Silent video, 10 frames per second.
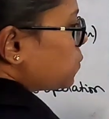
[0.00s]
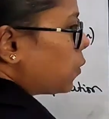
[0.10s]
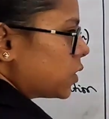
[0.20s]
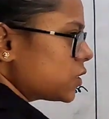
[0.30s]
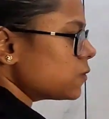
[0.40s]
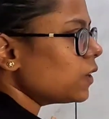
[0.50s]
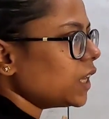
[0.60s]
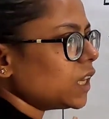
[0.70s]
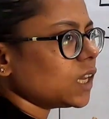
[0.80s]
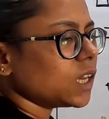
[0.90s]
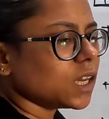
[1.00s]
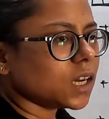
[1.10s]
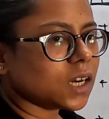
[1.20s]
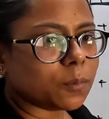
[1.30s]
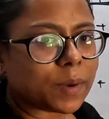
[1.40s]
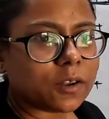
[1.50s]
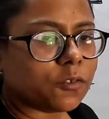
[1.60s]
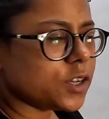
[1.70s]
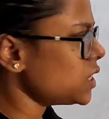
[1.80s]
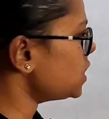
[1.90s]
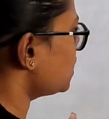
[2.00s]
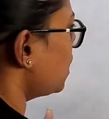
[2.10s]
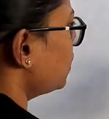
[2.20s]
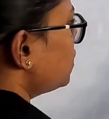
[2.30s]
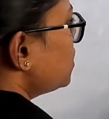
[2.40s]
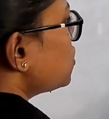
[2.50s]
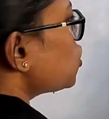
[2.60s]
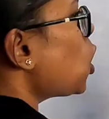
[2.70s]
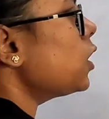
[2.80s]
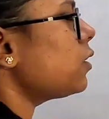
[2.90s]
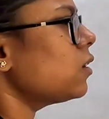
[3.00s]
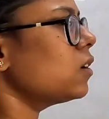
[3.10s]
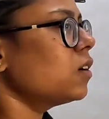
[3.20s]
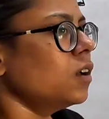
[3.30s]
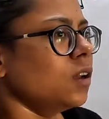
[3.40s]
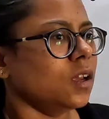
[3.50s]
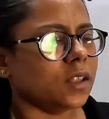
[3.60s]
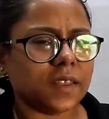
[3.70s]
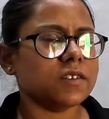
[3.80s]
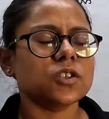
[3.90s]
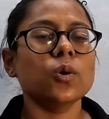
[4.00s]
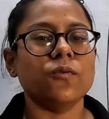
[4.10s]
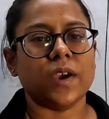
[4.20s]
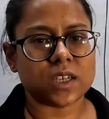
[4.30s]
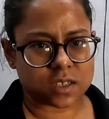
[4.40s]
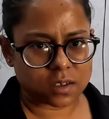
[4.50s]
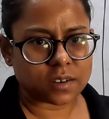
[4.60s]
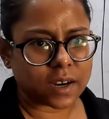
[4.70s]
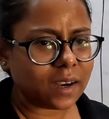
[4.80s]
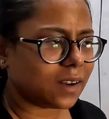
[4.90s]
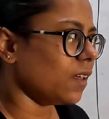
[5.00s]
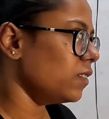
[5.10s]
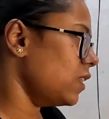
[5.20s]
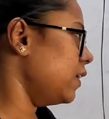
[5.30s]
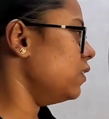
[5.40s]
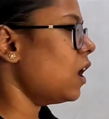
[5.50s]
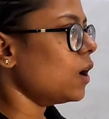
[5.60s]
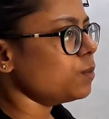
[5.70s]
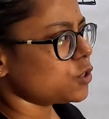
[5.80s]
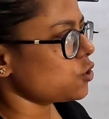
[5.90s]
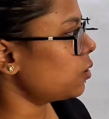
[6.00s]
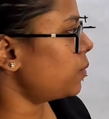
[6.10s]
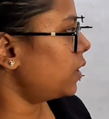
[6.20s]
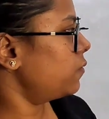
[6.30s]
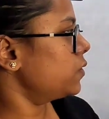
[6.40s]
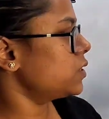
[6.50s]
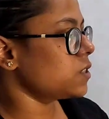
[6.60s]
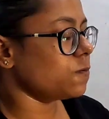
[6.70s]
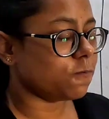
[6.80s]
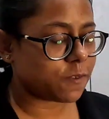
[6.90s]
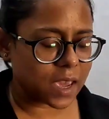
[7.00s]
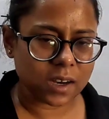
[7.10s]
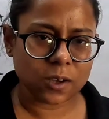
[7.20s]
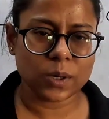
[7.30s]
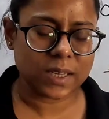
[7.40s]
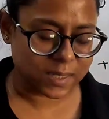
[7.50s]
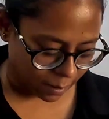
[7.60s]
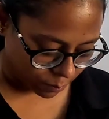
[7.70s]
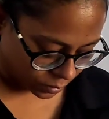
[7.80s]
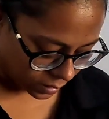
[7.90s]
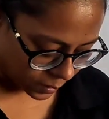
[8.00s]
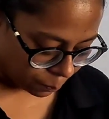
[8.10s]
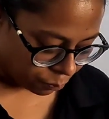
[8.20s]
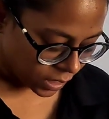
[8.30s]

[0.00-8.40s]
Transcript: is positively benefited, the other is not. There is no effect, right? Neither harmed nor benefited. A very good example